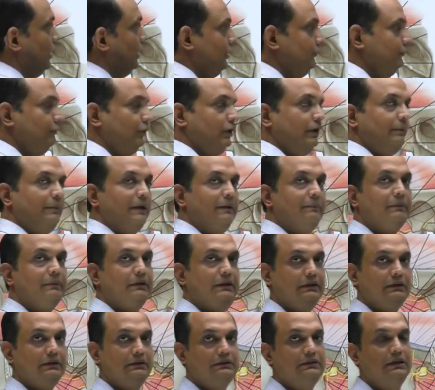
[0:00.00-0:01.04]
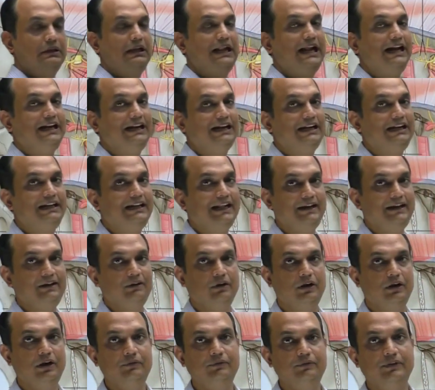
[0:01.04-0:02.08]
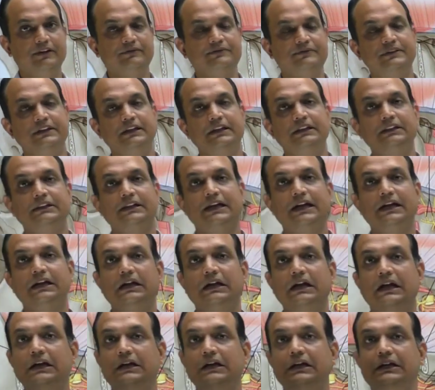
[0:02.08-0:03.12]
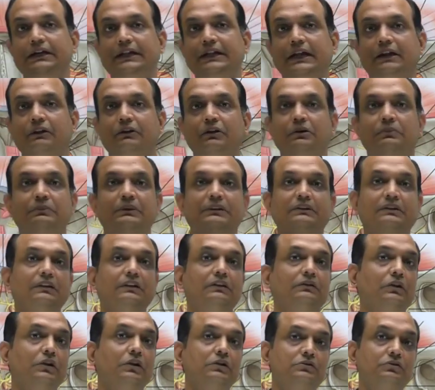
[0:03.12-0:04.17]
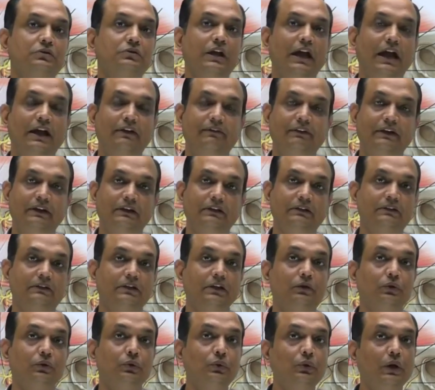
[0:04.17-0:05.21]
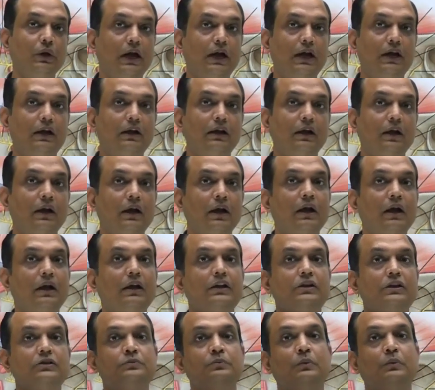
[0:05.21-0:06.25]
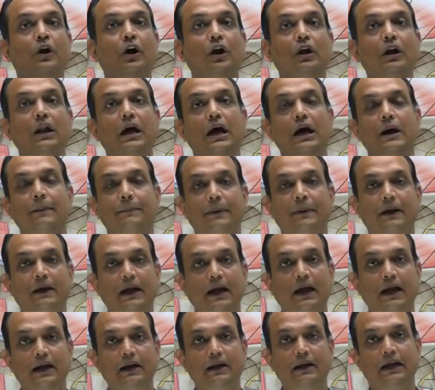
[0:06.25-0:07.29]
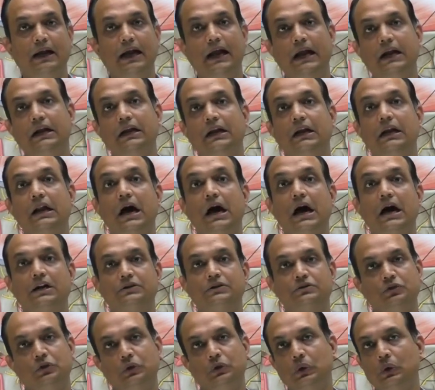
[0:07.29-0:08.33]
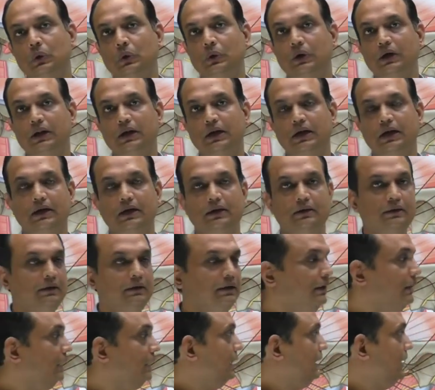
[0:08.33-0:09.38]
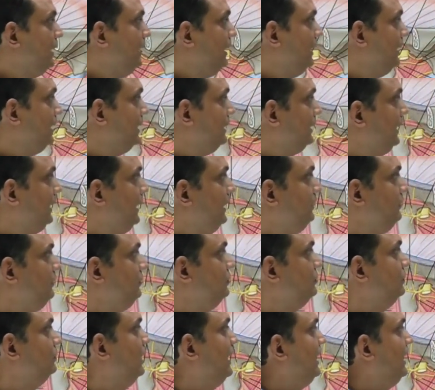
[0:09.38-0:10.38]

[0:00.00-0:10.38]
now if you remember the lateral pterygoid, we have seen that lateral pterygoid muscle is also having the two head, small upper head and large lower head. Here again you